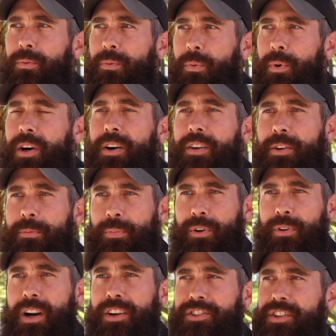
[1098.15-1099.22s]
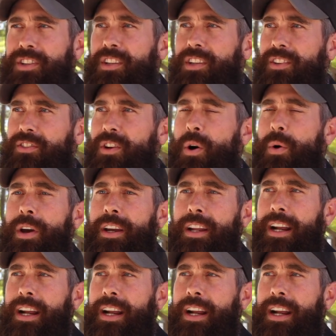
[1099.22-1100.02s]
where the progression is going.